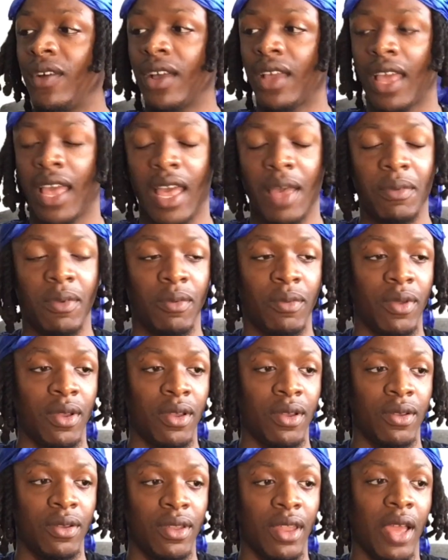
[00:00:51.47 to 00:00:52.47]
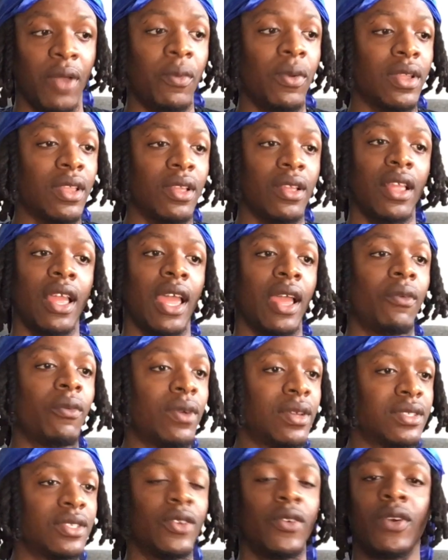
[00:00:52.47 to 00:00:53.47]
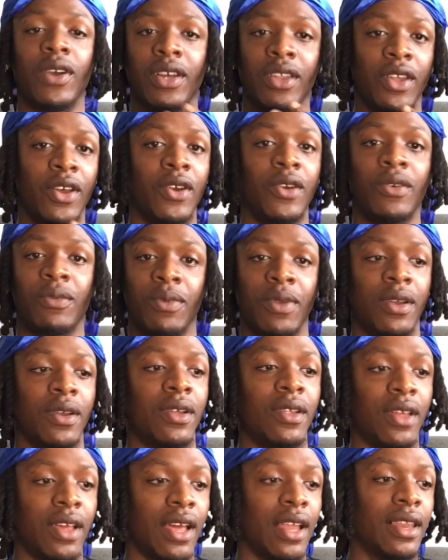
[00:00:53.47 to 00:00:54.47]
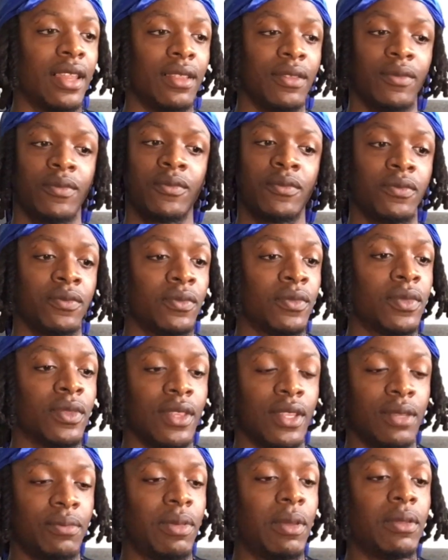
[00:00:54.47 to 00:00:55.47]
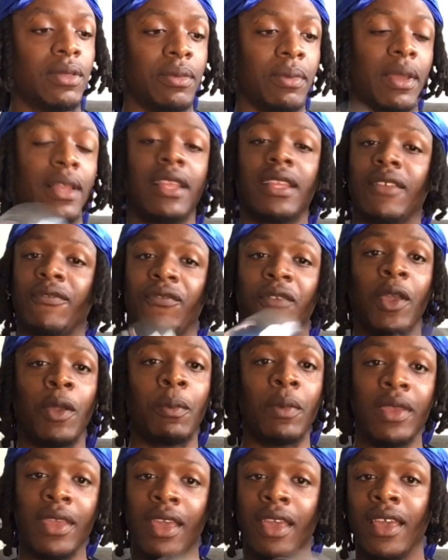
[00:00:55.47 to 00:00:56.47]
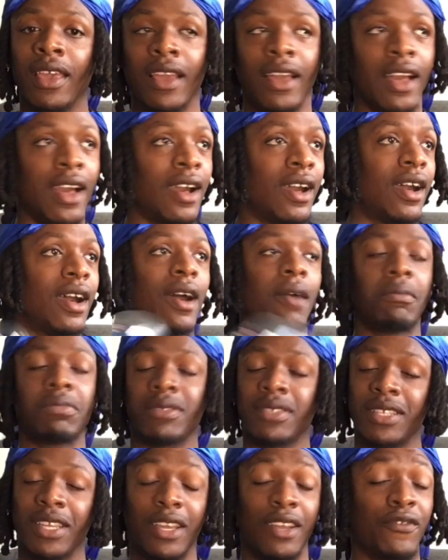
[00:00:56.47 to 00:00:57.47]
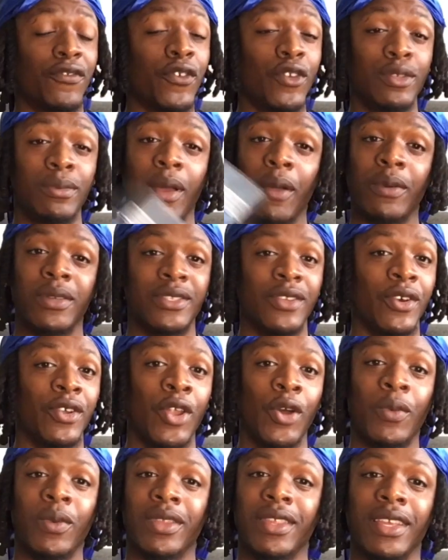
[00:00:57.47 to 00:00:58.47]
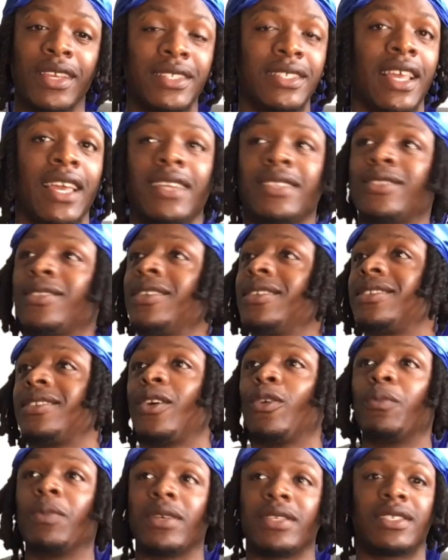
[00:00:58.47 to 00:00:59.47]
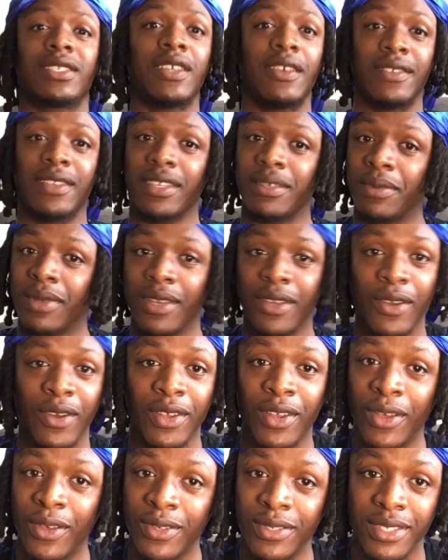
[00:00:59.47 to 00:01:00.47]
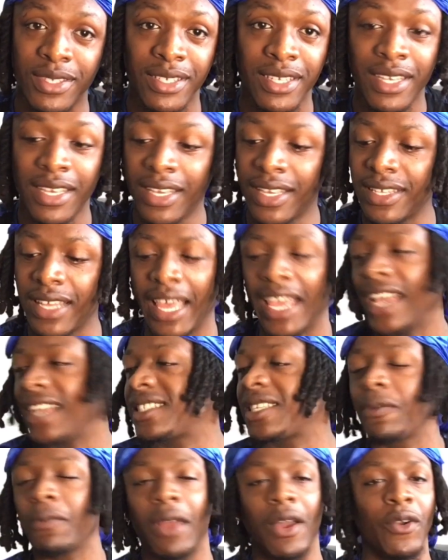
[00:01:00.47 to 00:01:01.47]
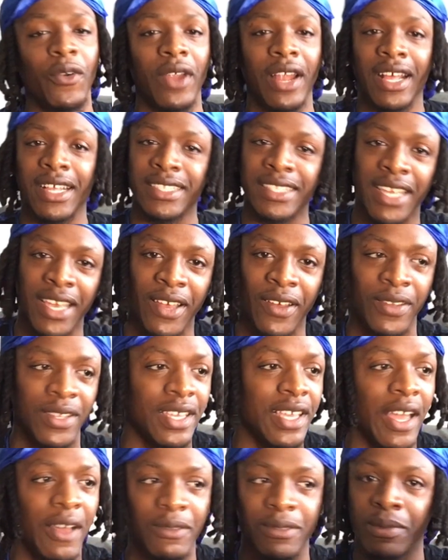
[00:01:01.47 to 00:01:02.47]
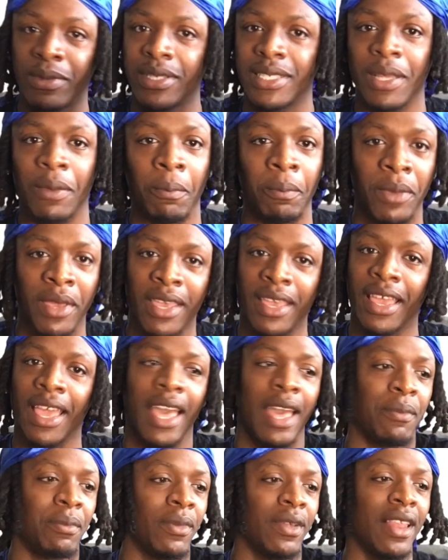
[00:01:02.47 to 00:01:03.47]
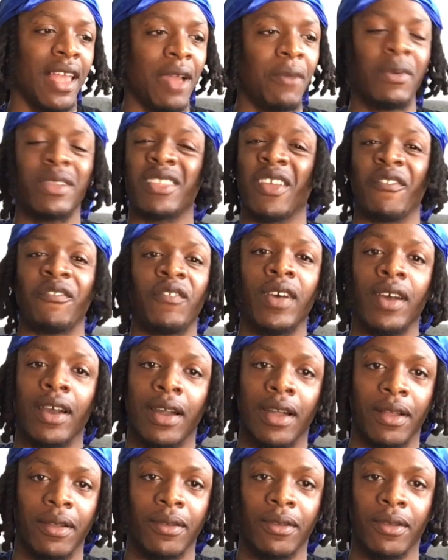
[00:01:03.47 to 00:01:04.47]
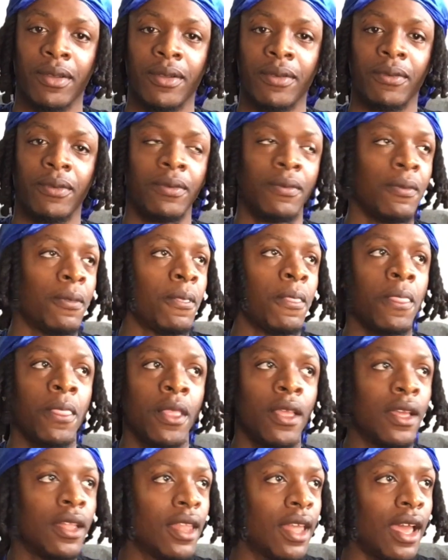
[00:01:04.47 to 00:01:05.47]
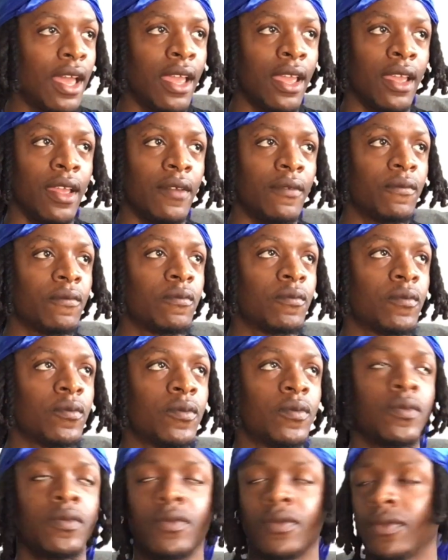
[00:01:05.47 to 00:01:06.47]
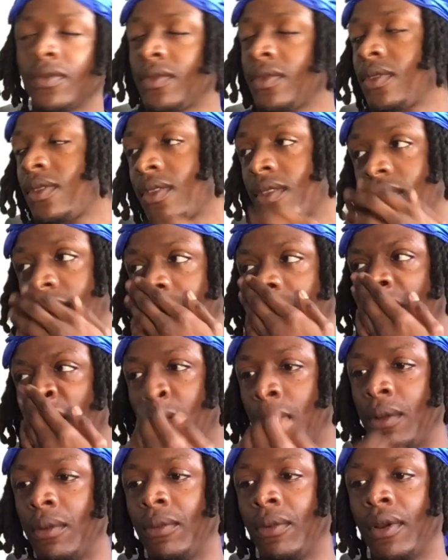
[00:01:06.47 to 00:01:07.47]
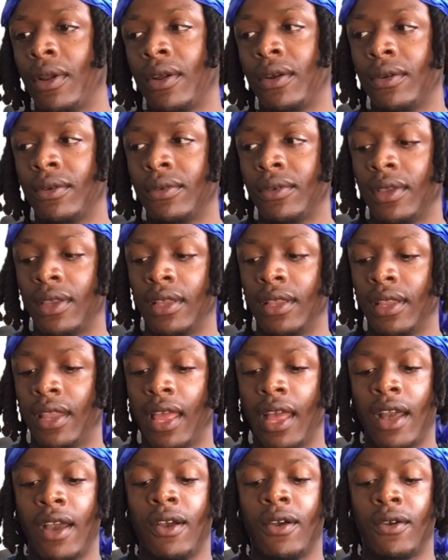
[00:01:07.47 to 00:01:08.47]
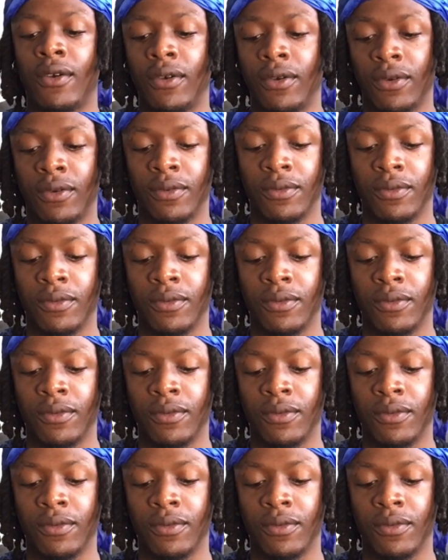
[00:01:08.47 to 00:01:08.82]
happened, bro. What's going on, bro? People starting to fill me in. I'm sick of confused about what's going on with this. Like, there's so much stuff that's been going on. It's like every time when I go out of town, it always be something big happening. Like, what the fuck? Like, damn, bro. And now,